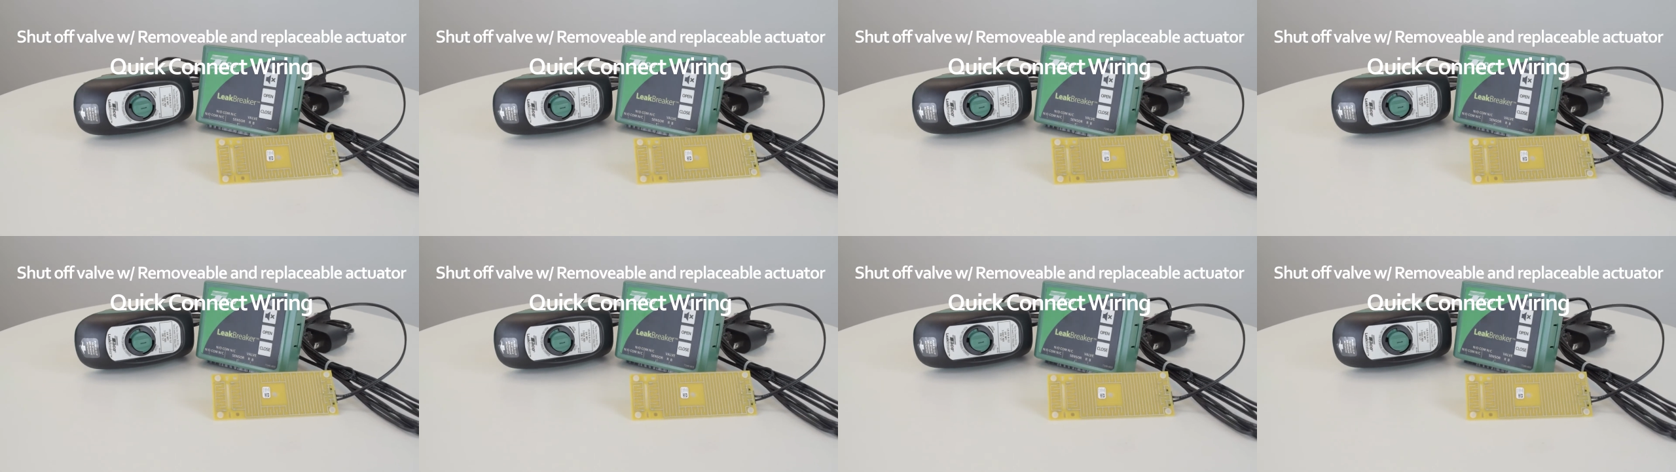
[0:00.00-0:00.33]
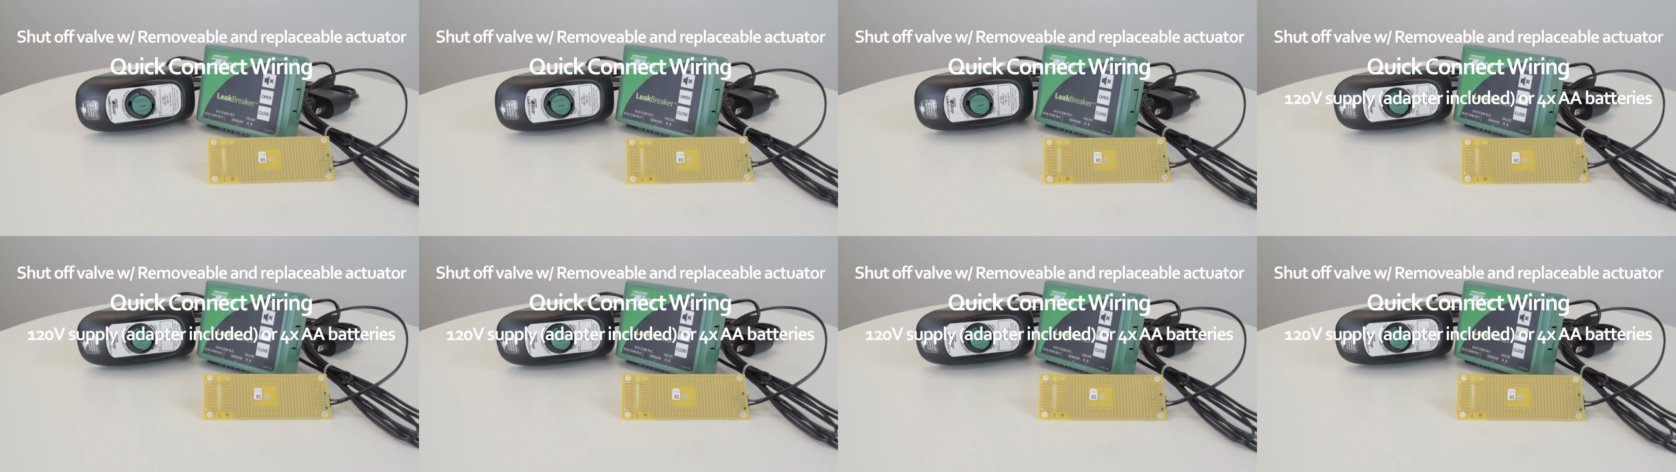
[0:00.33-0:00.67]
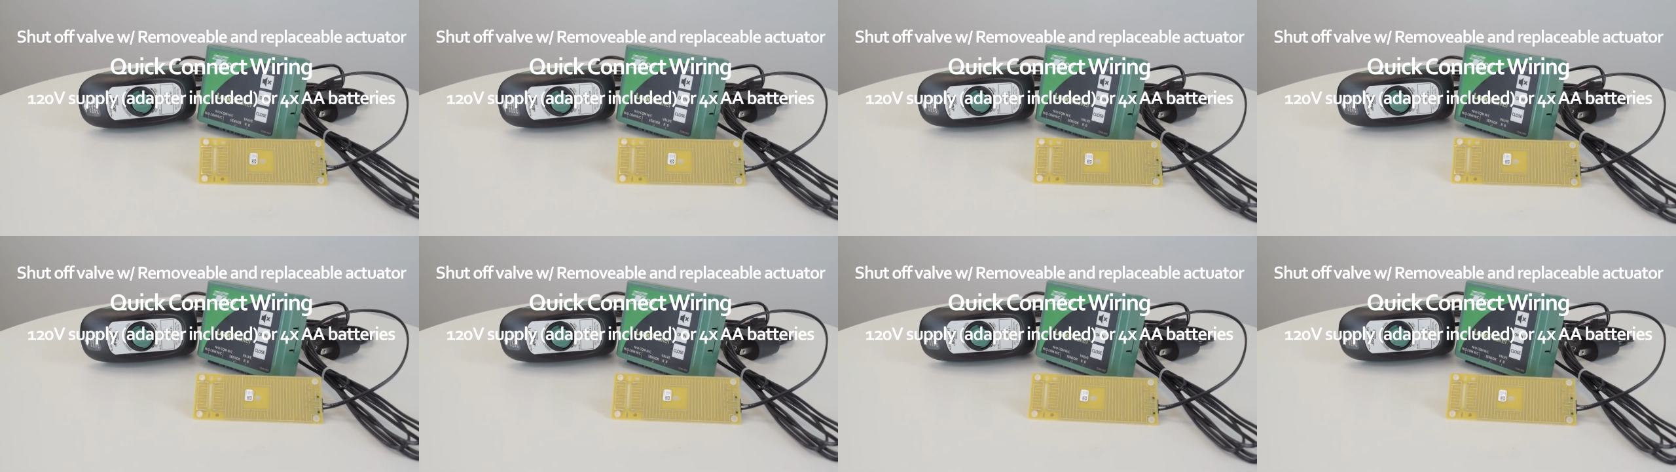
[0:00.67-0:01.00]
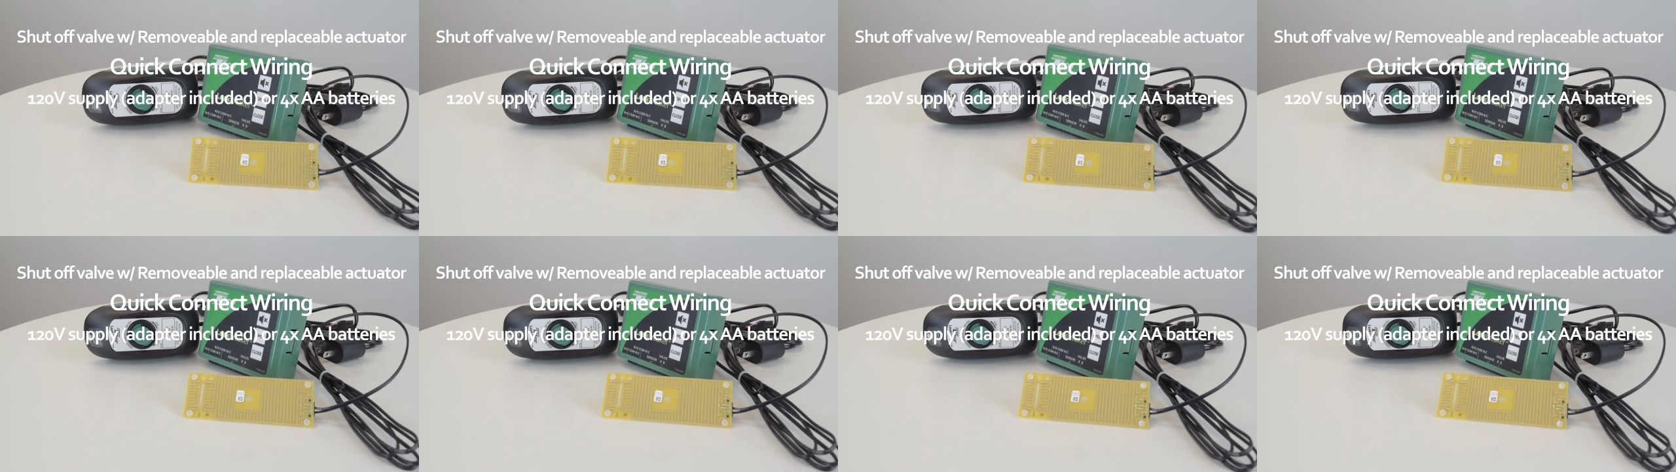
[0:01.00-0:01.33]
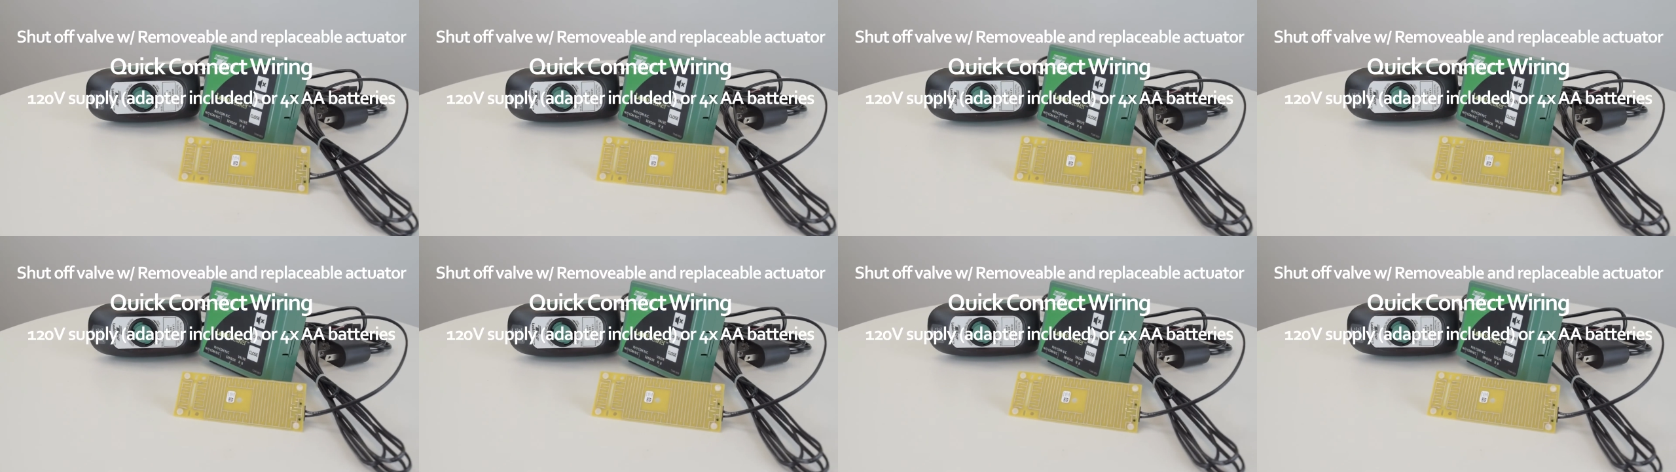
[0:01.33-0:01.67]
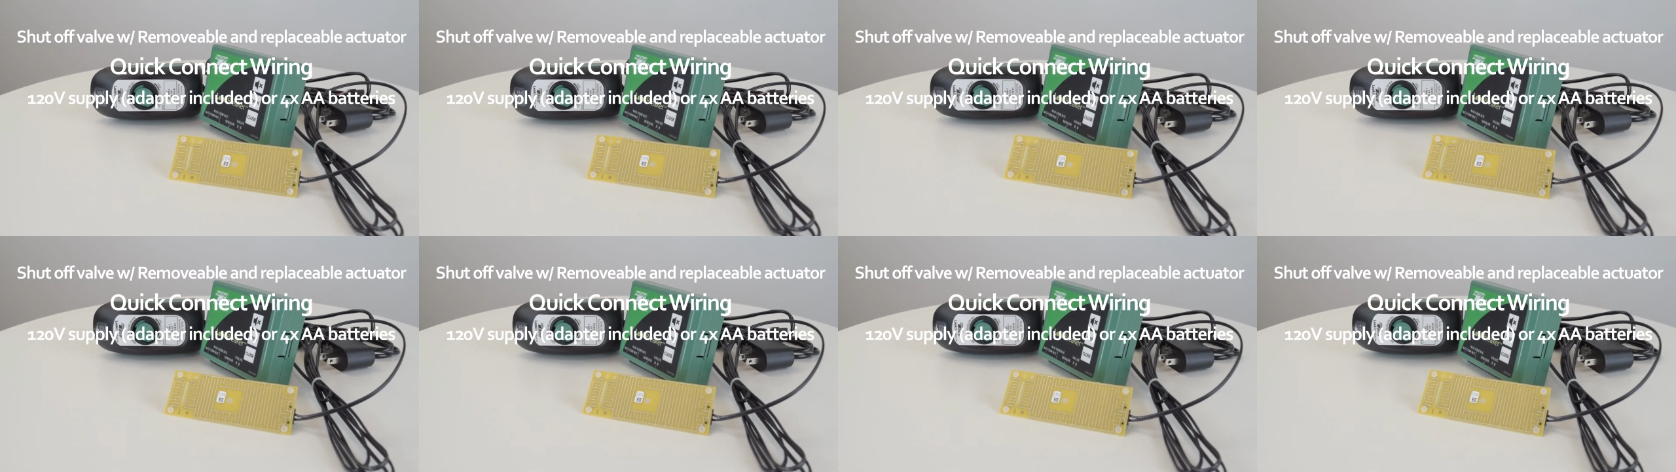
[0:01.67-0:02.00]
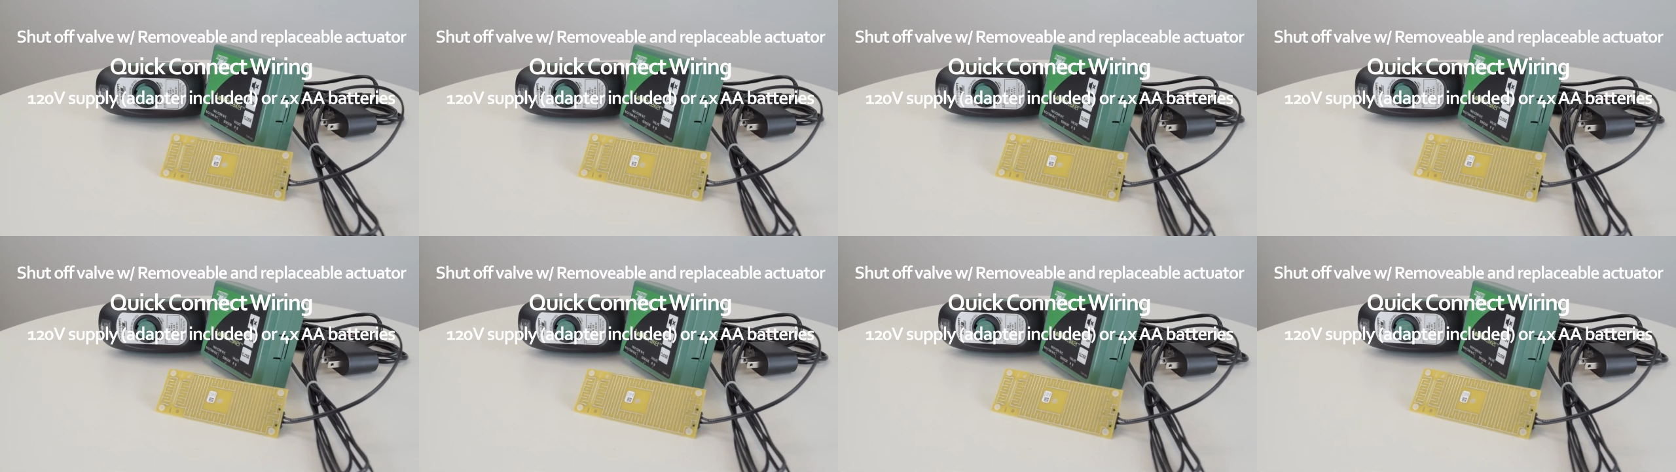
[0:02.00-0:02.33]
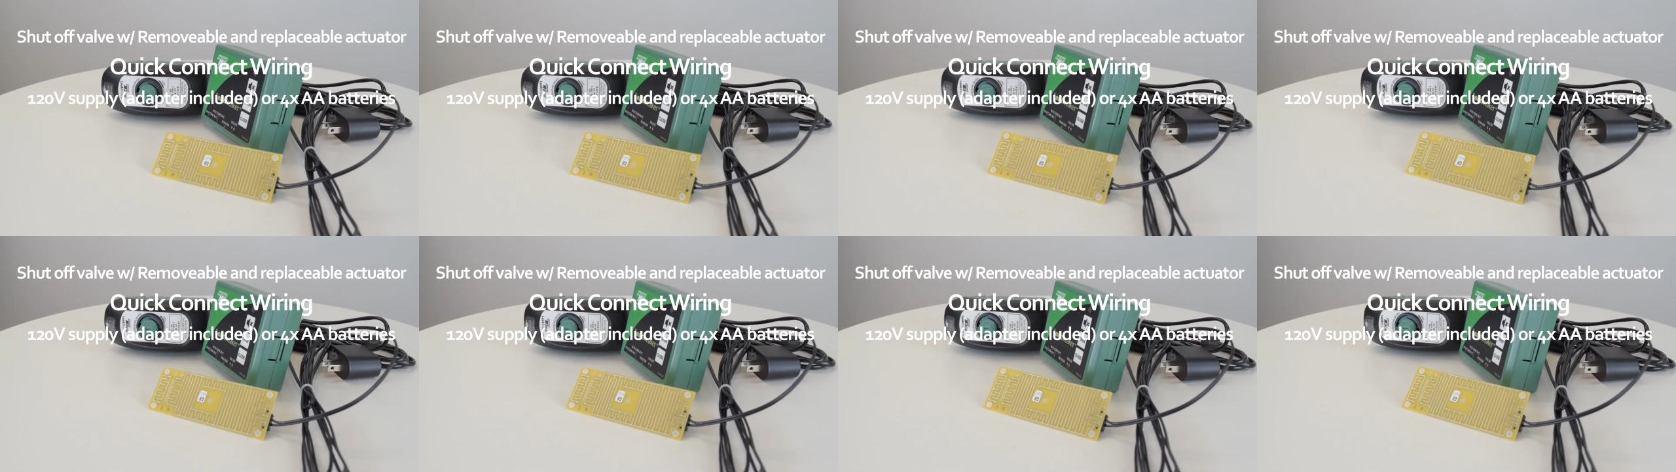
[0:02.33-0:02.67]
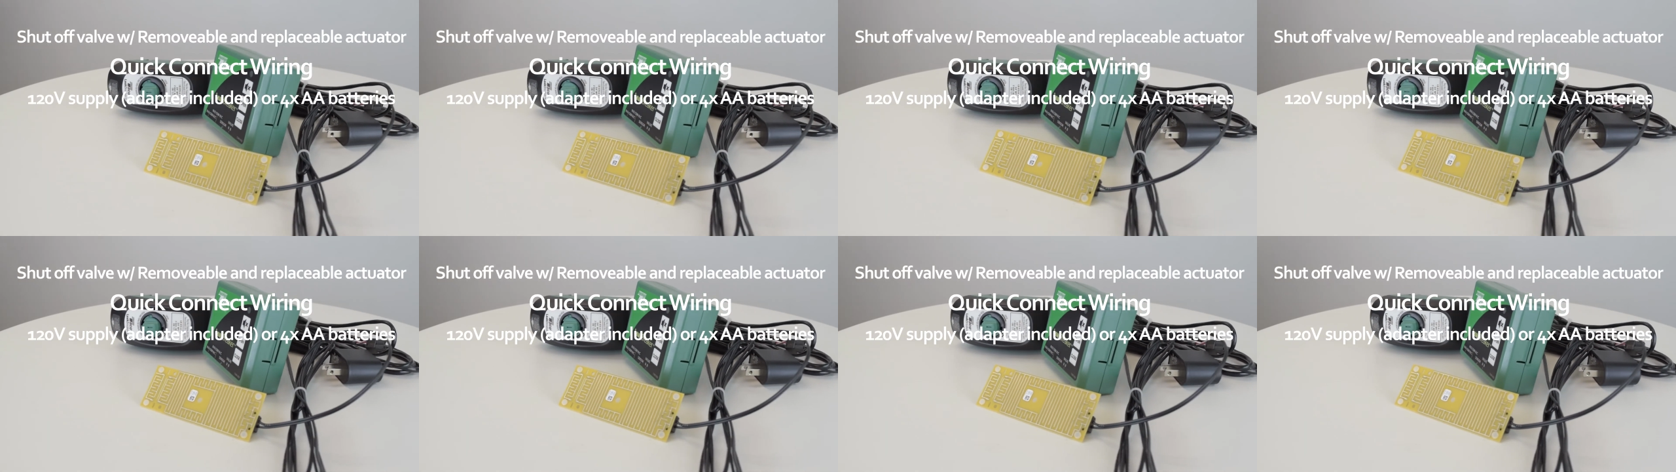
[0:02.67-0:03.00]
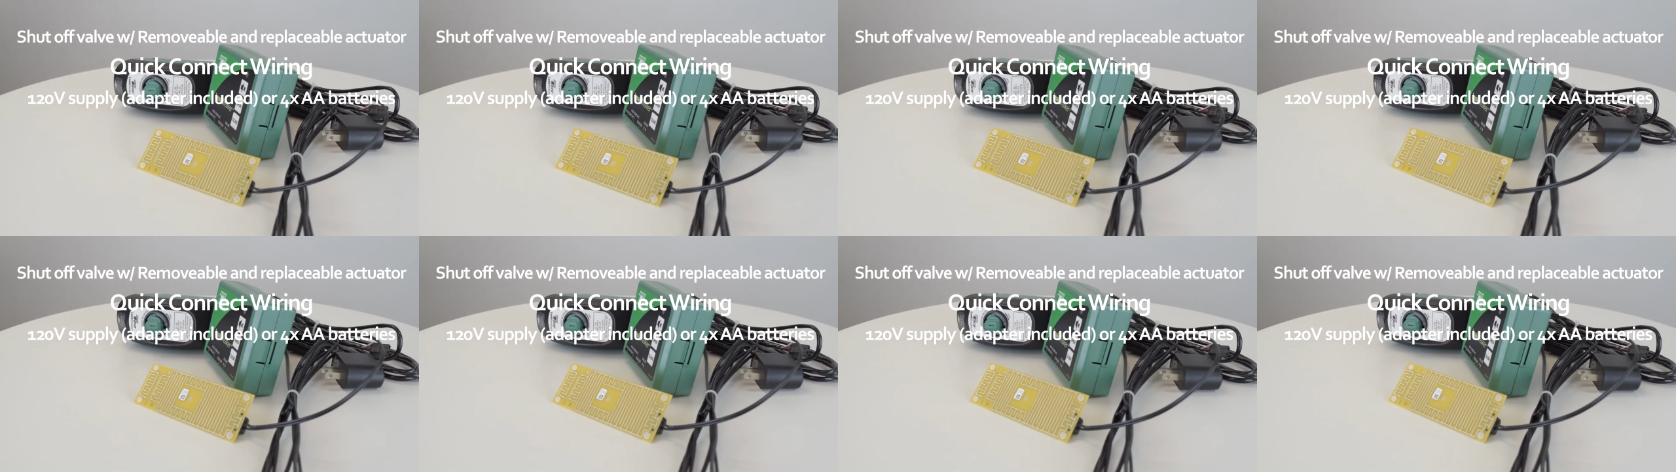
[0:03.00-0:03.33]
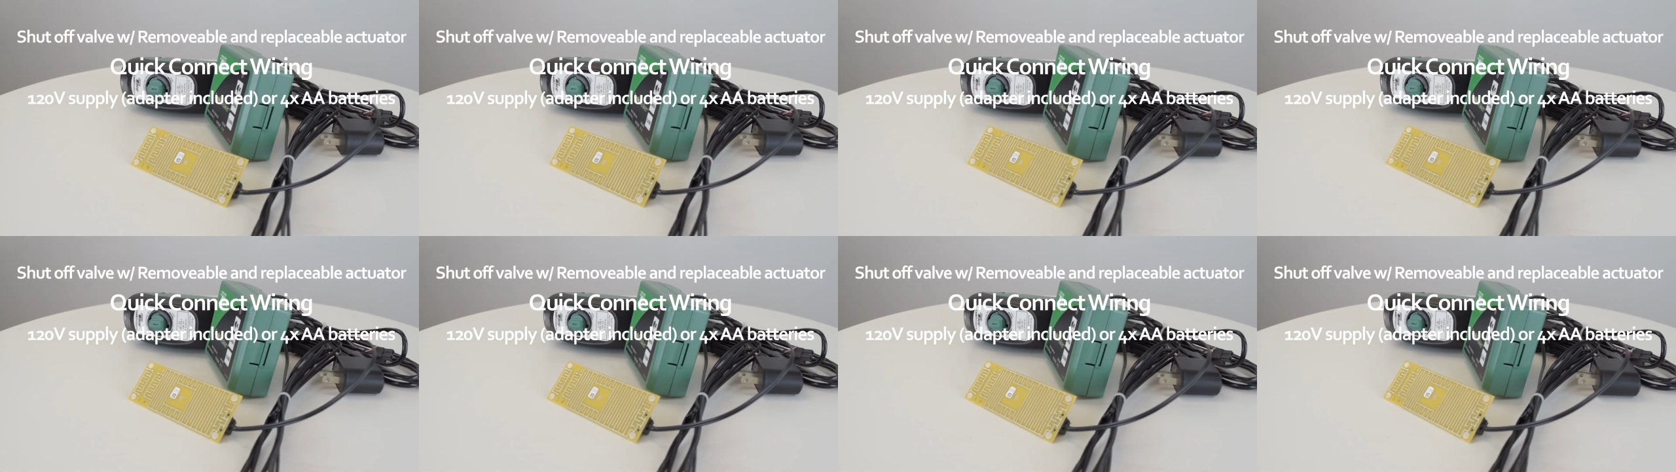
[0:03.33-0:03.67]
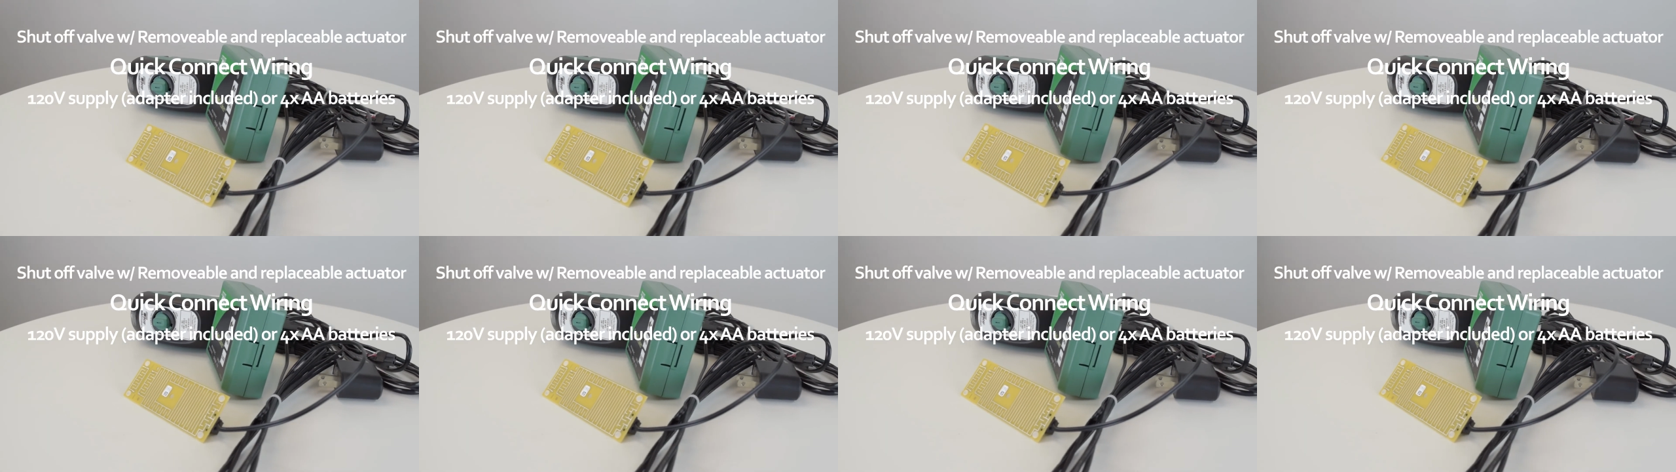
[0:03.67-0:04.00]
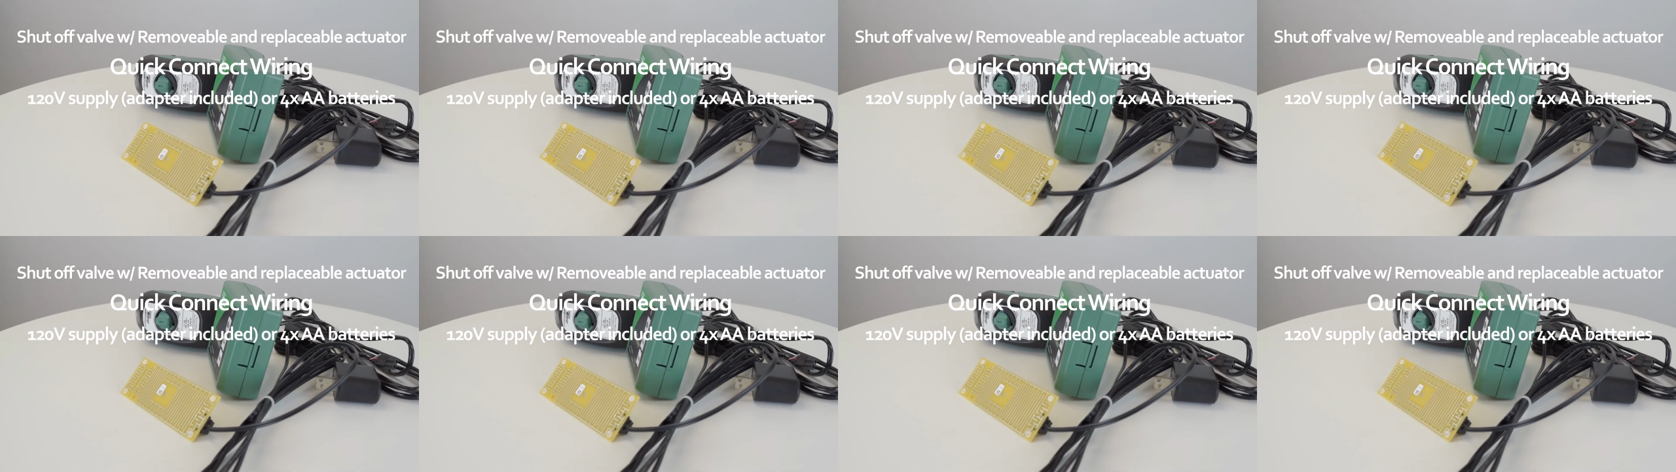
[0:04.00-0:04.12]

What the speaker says: (no speaker visible)